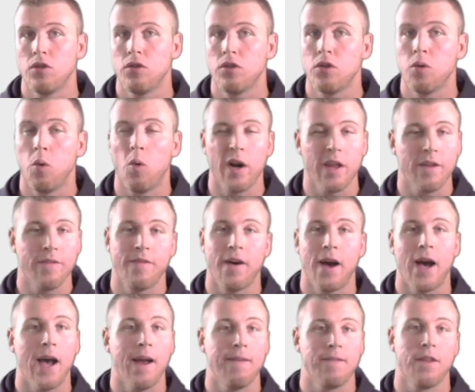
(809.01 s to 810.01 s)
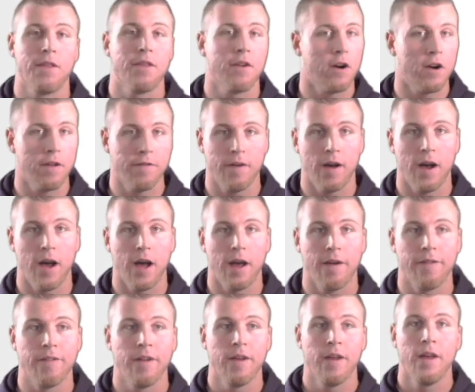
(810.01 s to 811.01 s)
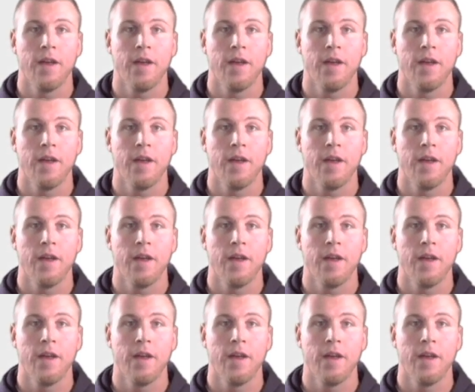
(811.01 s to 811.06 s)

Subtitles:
25 to 35.